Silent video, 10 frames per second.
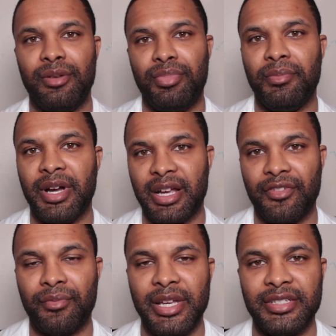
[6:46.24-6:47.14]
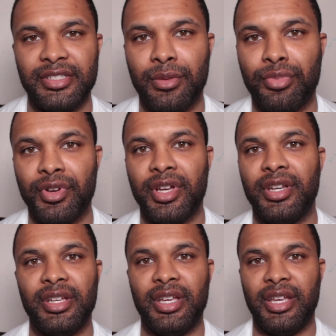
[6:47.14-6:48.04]
put my confirmation number
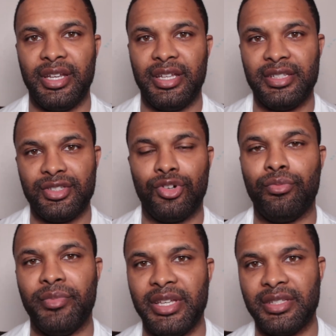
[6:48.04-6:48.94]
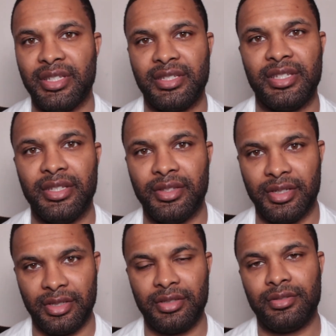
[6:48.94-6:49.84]
in, and it told me to see
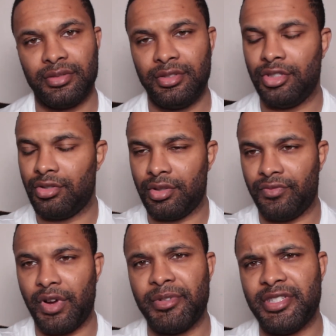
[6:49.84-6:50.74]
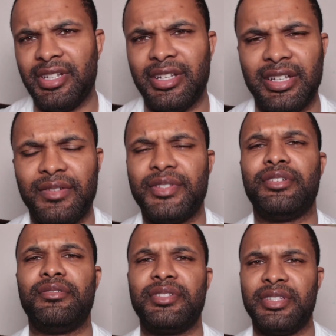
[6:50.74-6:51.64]
the representative.
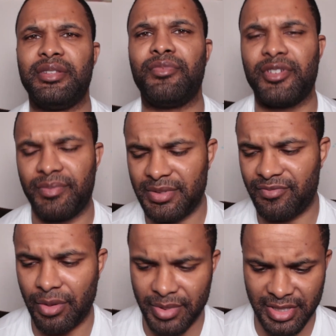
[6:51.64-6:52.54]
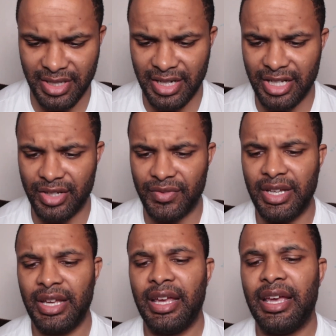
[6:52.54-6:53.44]
So seeing the representative,
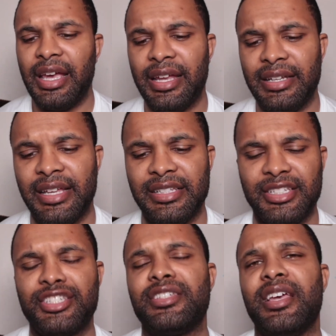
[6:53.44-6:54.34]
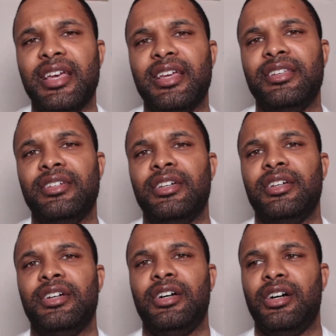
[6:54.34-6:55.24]
and they just said,
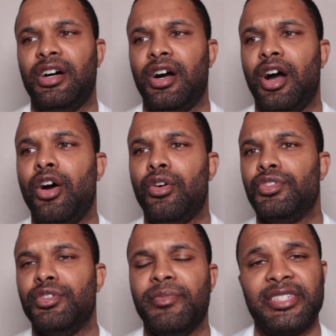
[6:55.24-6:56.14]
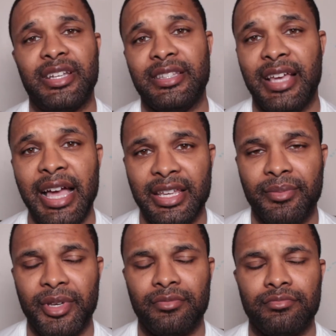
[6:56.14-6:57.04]
oh, you're missing a
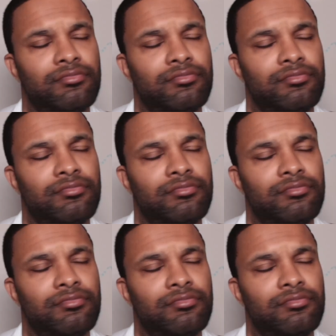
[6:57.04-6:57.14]
document.